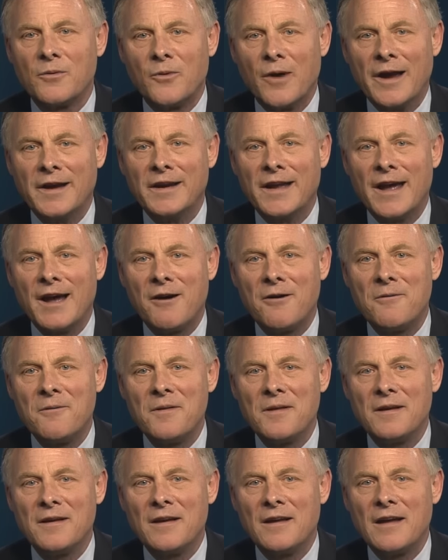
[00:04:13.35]
Right now,
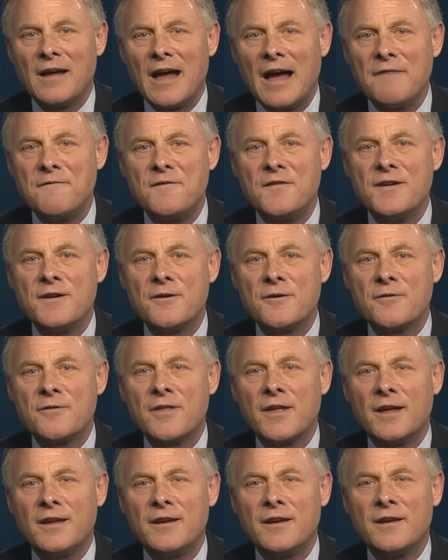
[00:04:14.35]
I fear
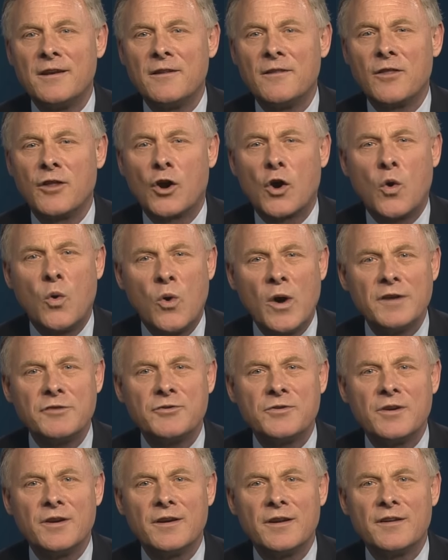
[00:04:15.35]
that the
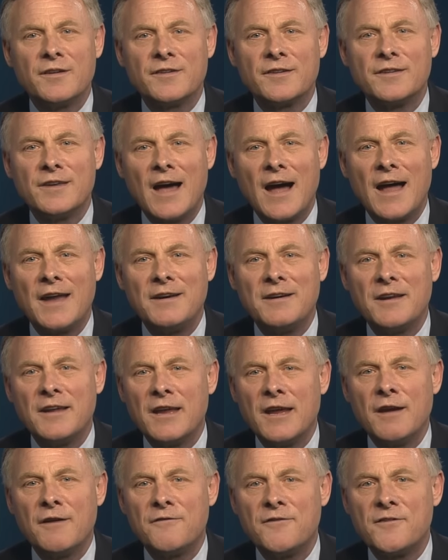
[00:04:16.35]
question is not
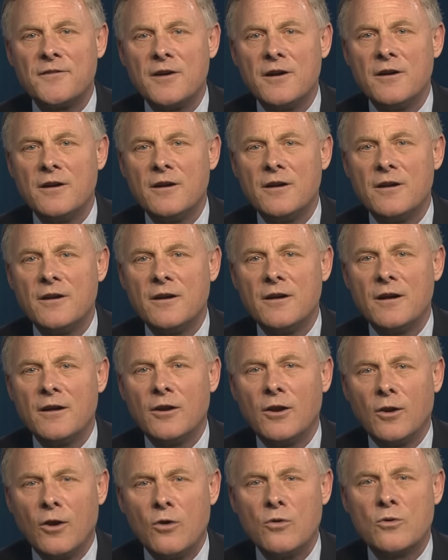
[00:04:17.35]
if
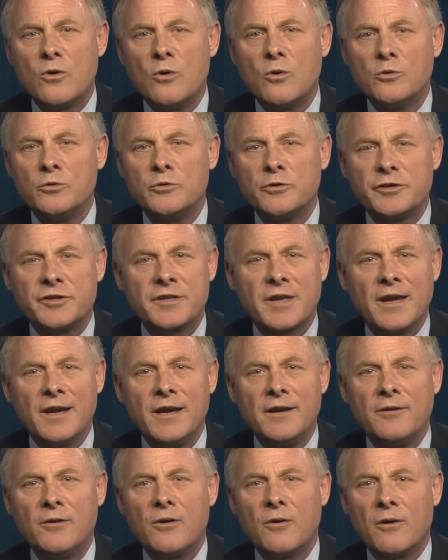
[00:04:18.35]
local,
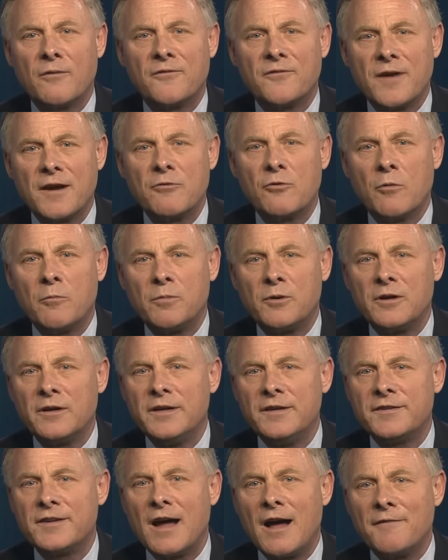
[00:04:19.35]
state, or federal
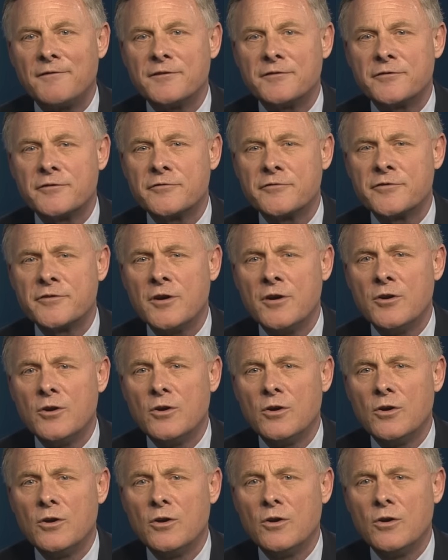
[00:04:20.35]
police officers
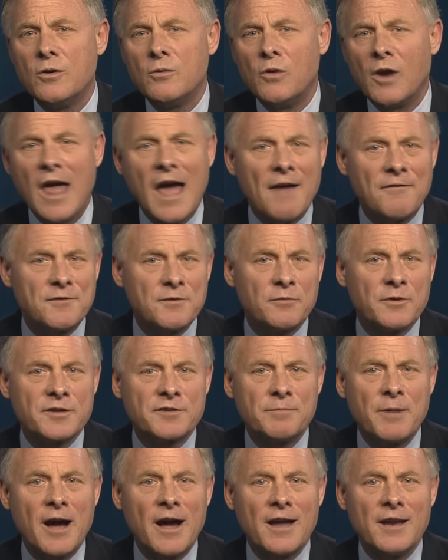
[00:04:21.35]
will have to
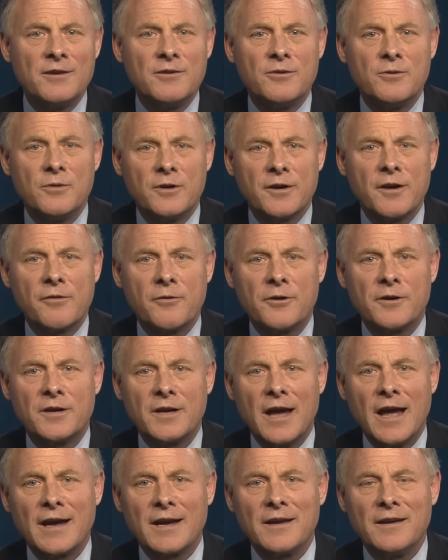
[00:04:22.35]
respond to another
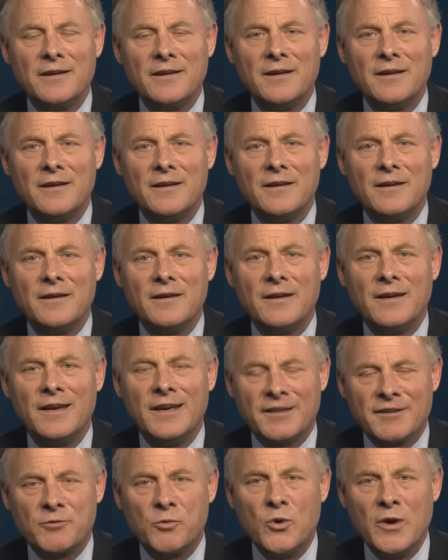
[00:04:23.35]
attack,
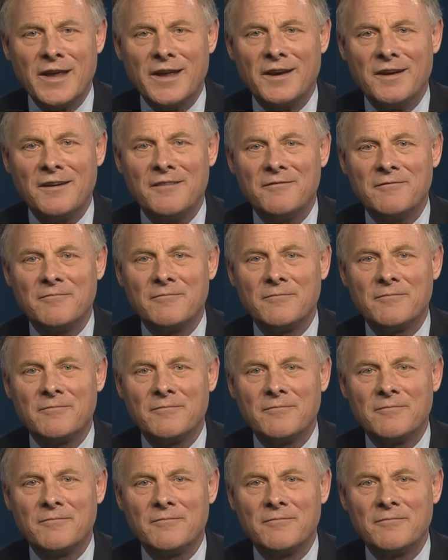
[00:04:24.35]
it's when.